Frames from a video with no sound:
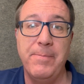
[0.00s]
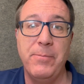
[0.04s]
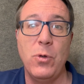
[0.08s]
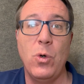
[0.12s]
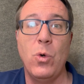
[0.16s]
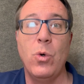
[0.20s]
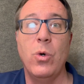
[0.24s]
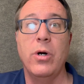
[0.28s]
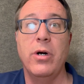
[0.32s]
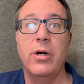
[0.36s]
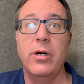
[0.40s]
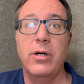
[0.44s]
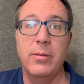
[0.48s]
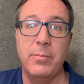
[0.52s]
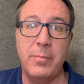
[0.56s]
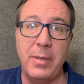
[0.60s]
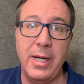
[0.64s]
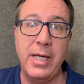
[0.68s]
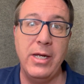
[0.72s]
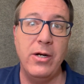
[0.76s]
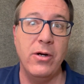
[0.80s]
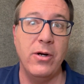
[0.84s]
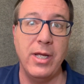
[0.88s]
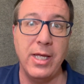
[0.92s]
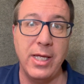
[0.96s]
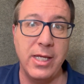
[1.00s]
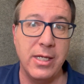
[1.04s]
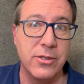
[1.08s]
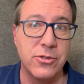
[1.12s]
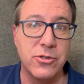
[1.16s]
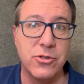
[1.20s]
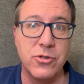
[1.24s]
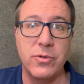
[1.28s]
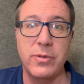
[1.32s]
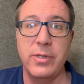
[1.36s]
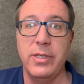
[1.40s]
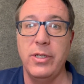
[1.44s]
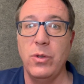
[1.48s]
or my internet
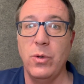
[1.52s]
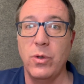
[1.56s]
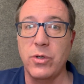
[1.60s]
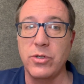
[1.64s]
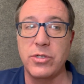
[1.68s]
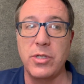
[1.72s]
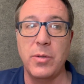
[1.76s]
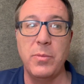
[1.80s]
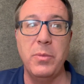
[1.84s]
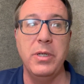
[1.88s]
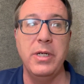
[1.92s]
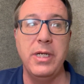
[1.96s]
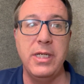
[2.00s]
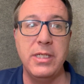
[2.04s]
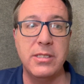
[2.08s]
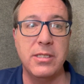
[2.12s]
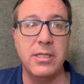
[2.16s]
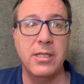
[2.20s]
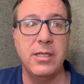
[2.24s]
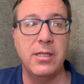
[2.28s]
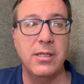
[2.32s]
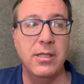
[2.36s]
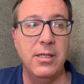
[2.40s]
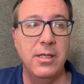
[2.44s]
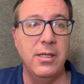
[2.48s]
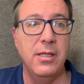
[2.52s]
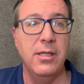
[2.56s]
history, or someone needs to,